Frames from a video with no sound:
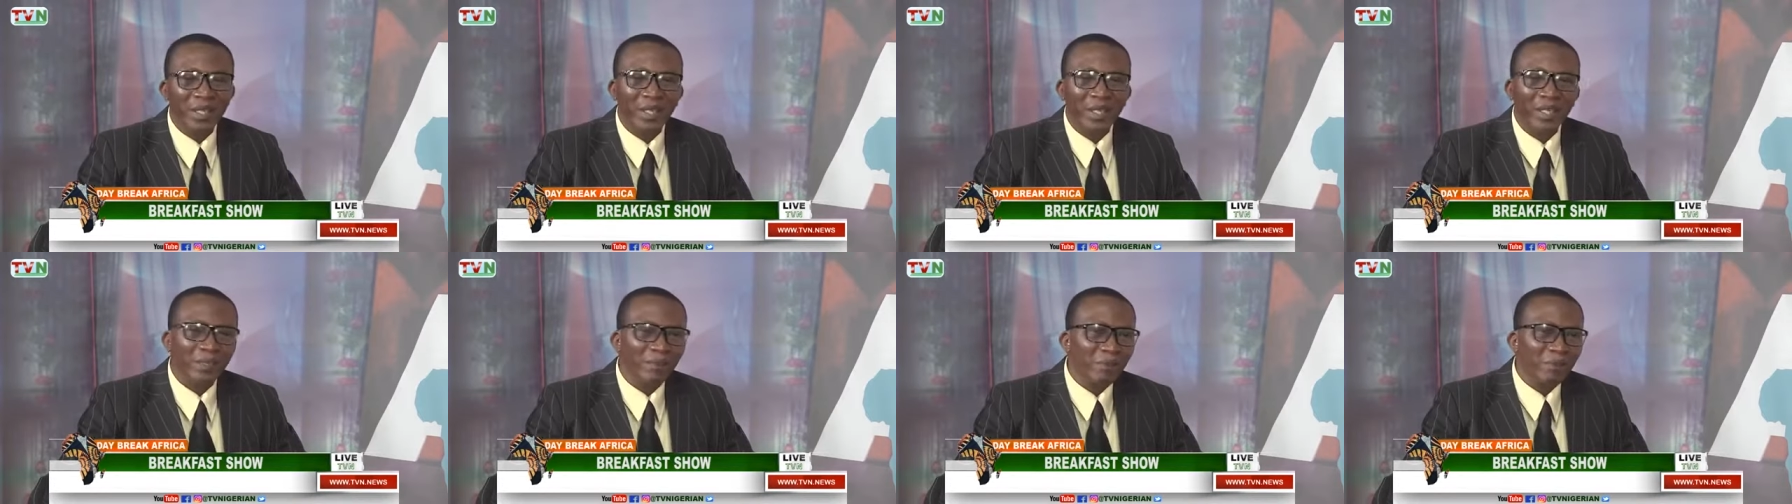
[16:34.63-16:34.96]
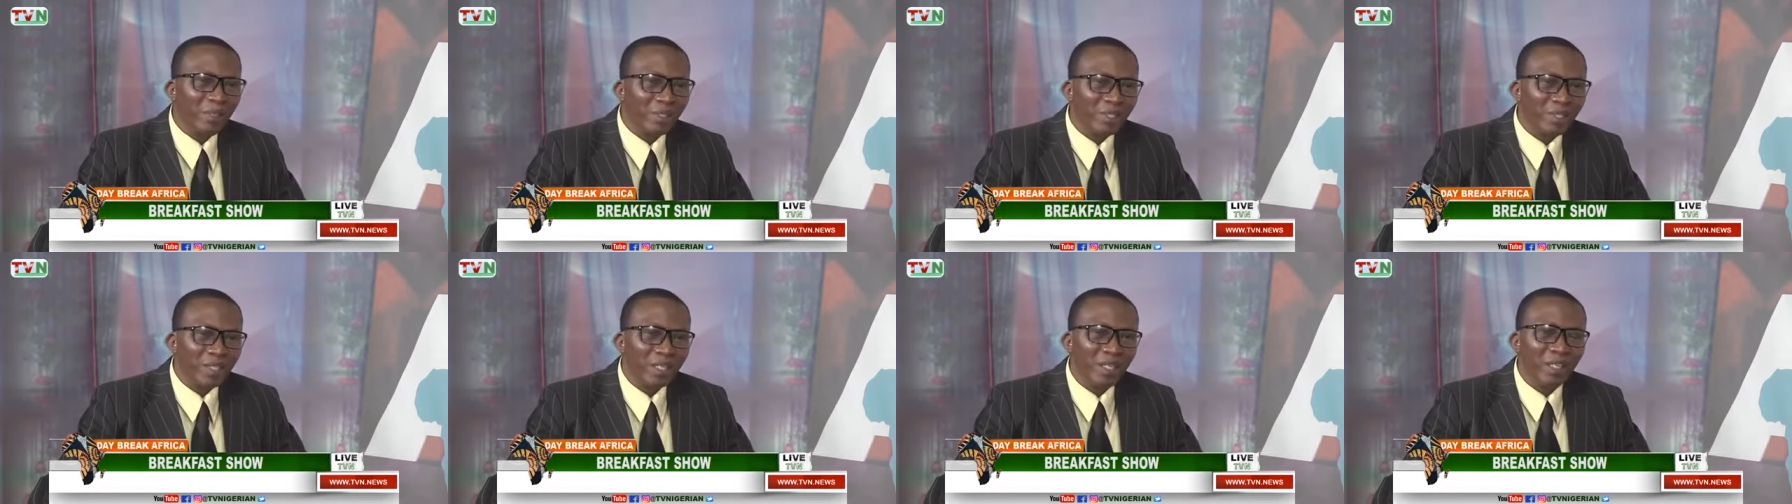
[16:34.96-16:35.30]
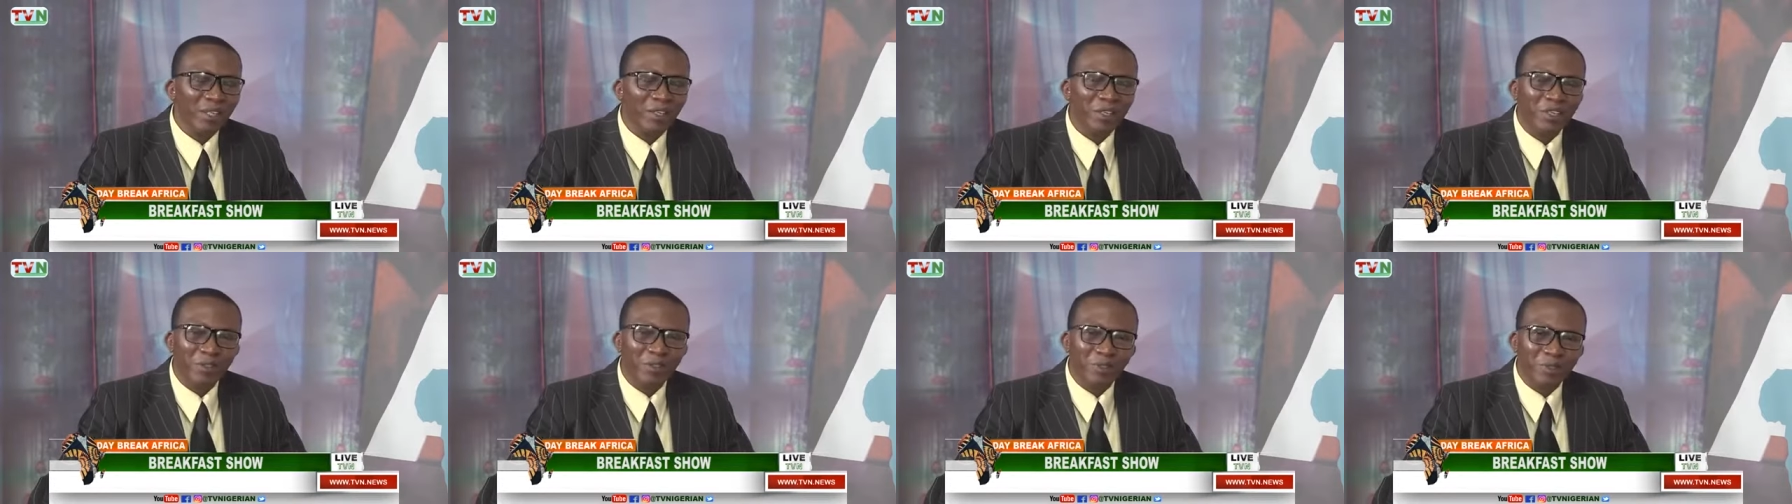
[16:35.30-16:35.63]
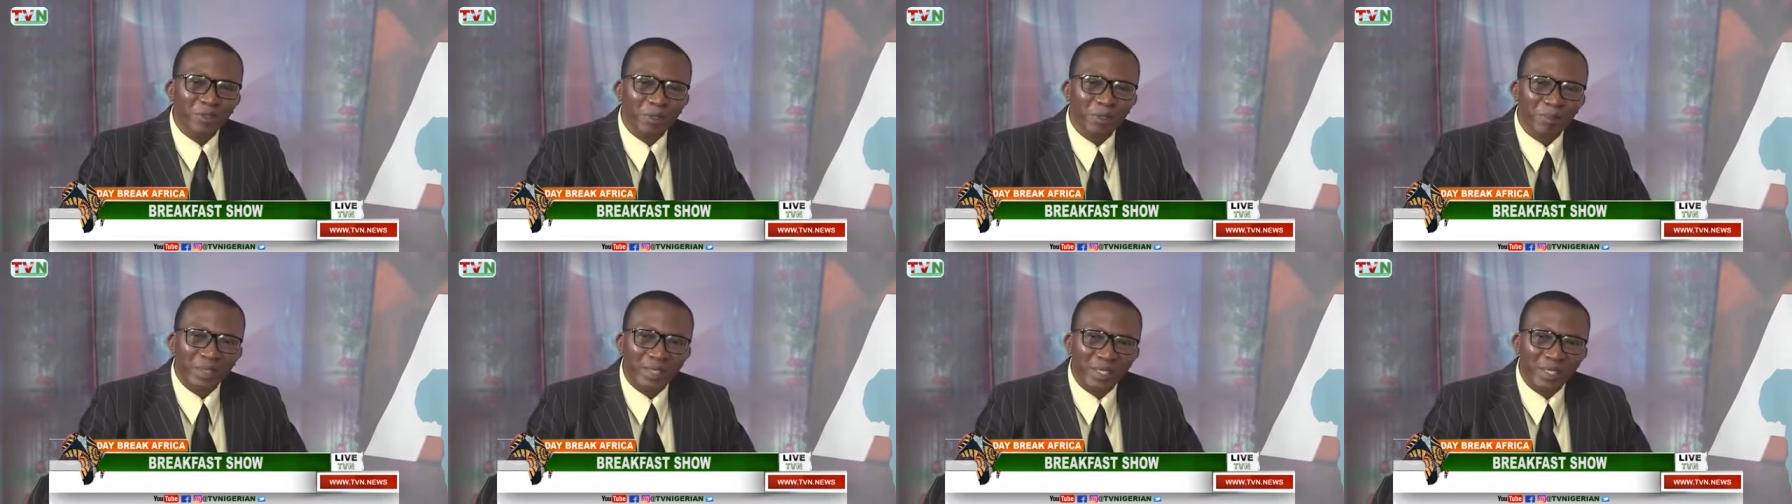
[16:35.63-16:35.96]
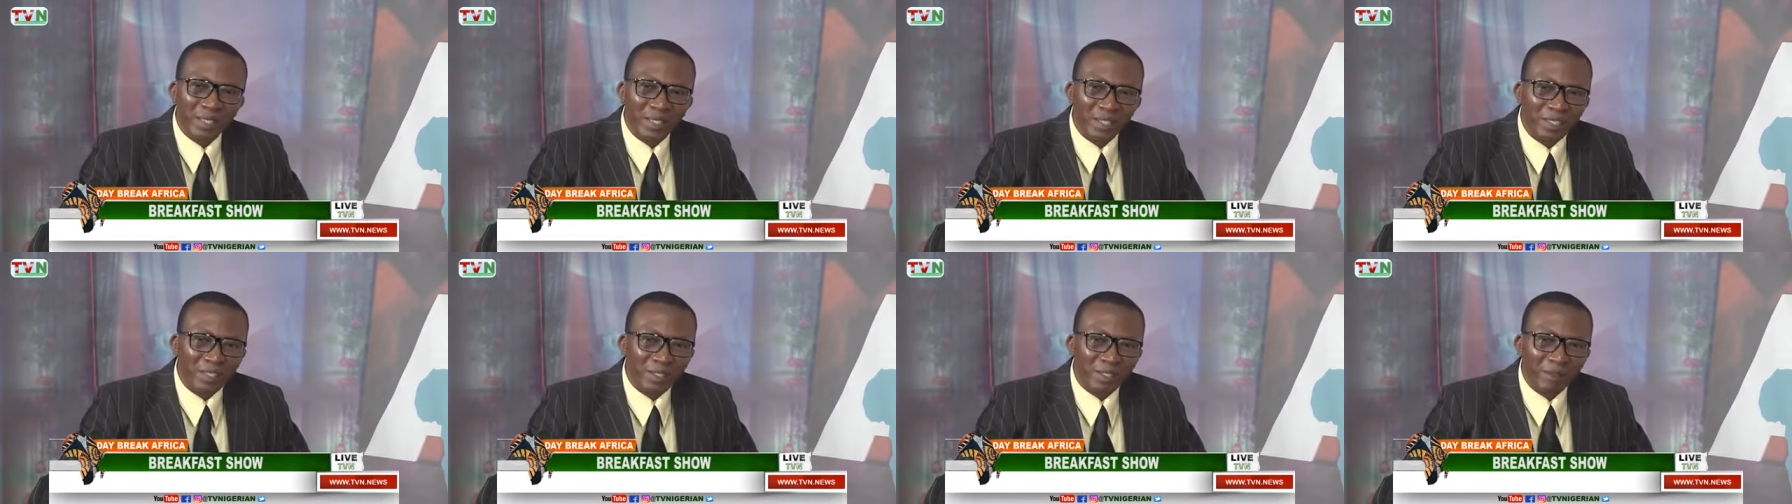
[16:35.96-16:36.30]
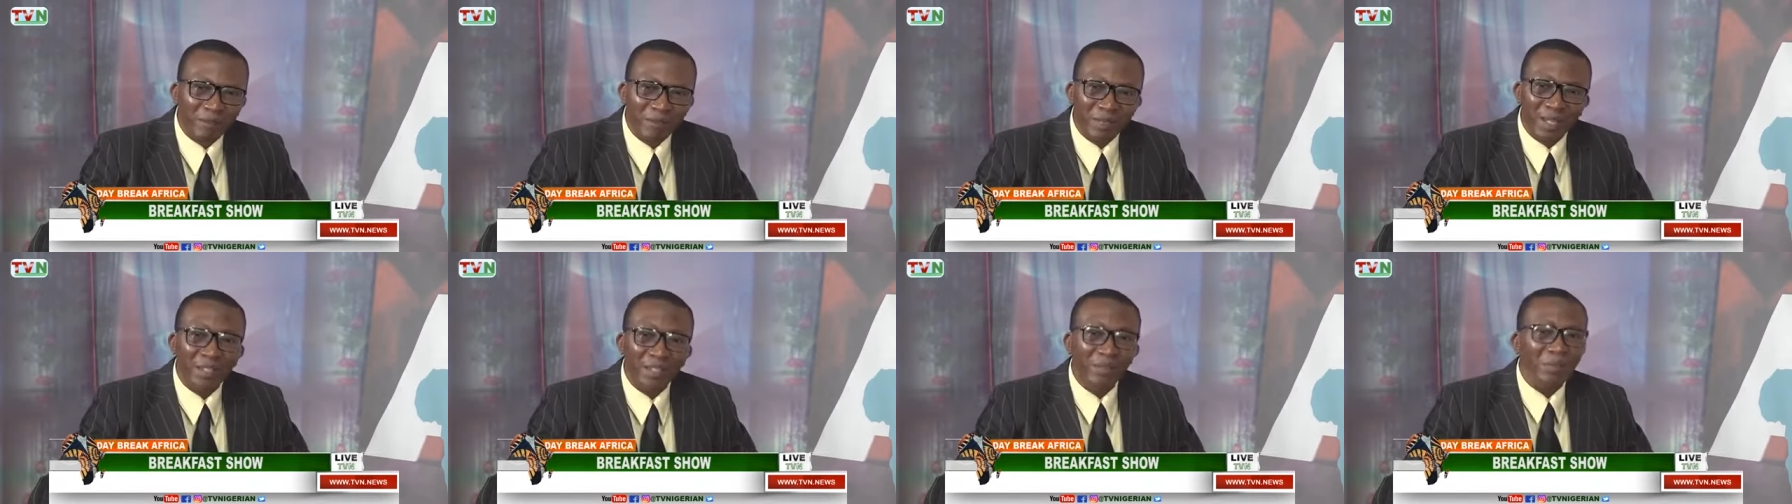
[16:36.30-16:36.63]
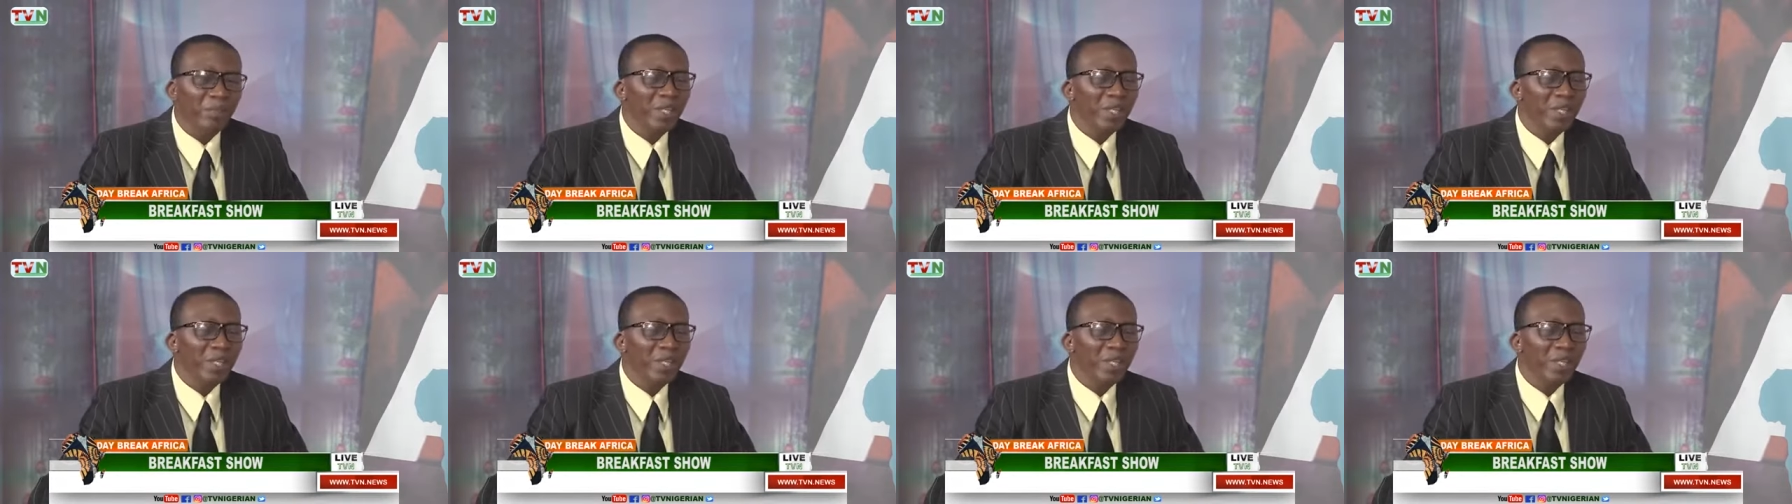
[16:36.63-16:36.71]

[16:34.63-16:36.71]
It was a huge representation of that.